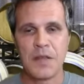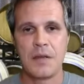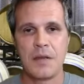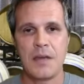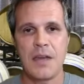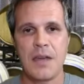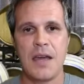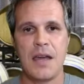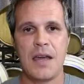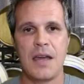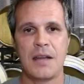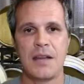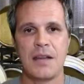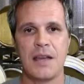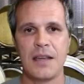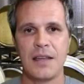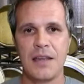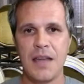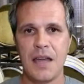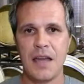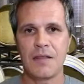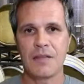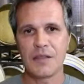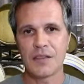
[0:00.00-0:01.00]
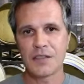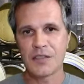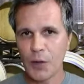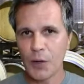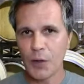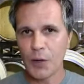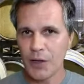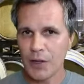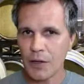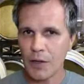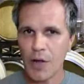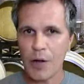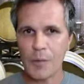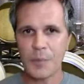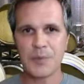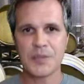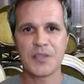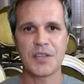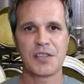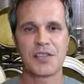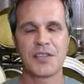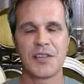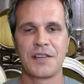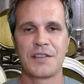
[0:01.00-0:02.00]
And again, the soil
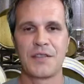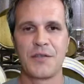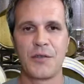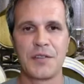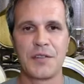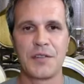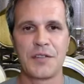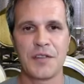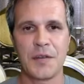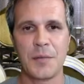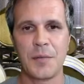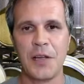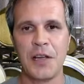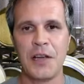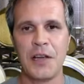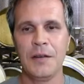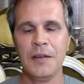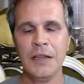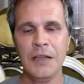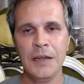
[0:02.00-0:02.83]
composition is very similar.